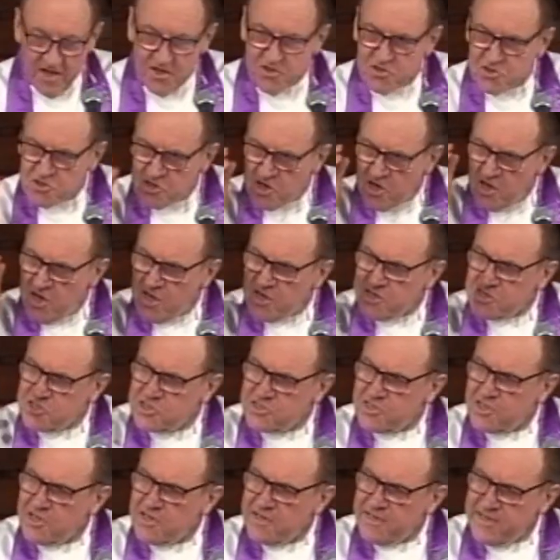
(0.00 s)
church
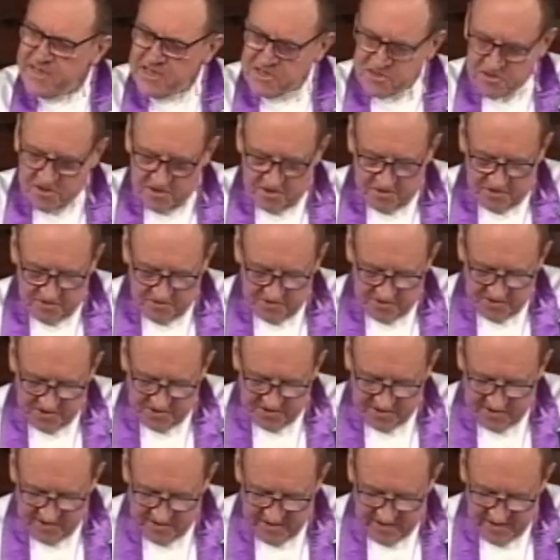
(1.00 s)
that
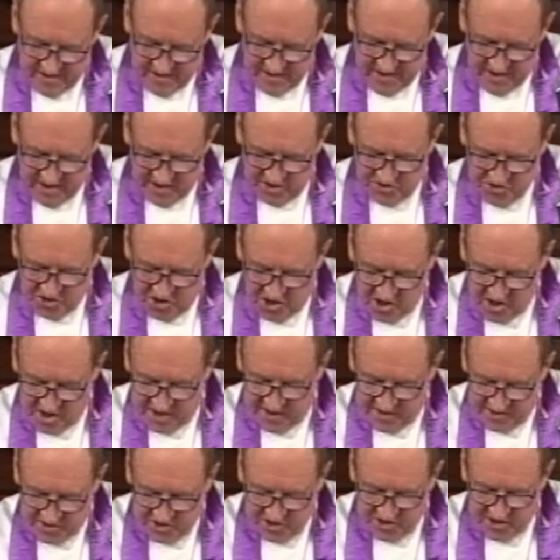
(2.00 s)
listens, a
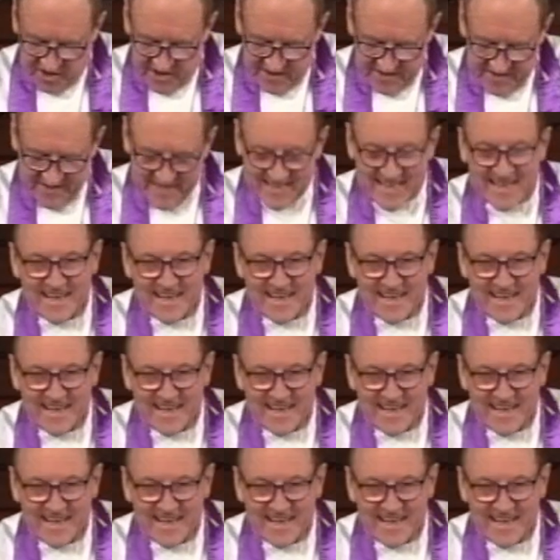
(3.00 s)
church that